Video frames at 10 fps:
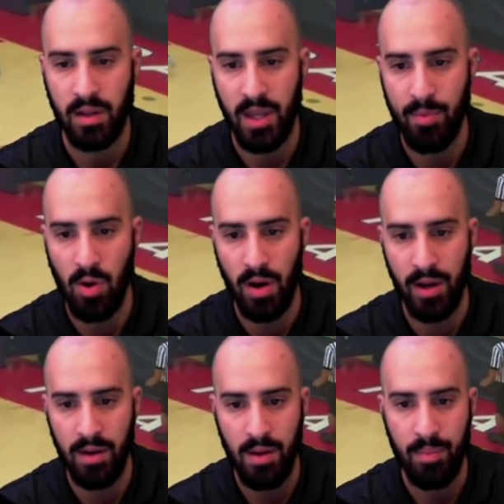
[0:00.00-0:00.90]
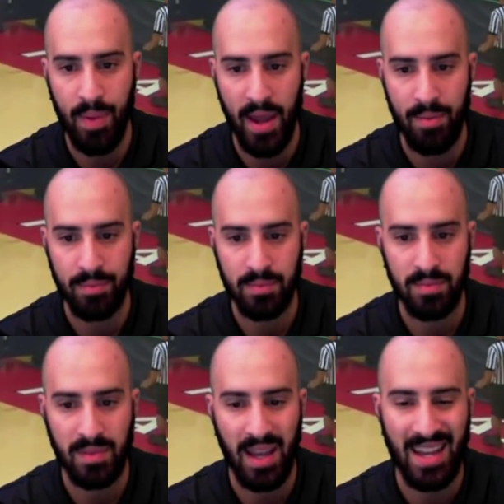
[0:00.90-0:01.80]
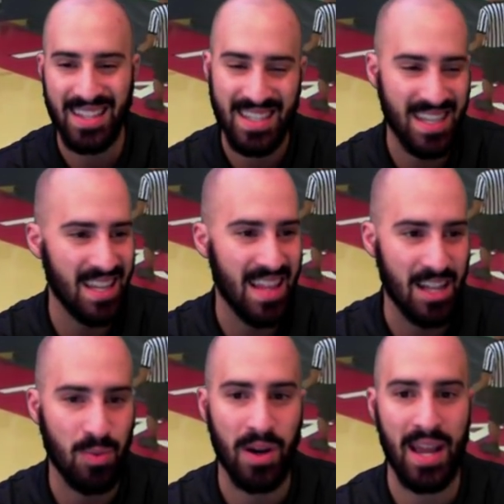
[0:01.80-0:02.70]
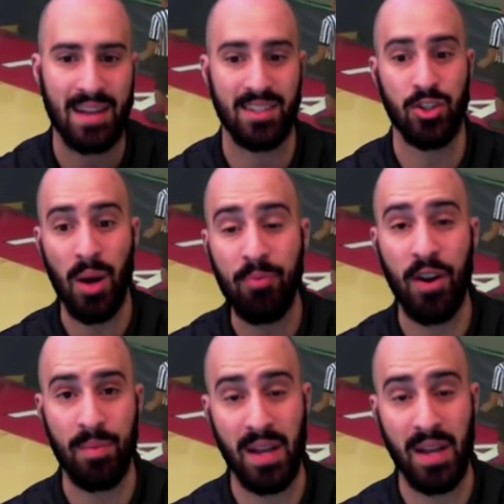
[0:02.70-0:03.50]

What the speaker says: Keep going. Bam. And see, that's where he has to jump from.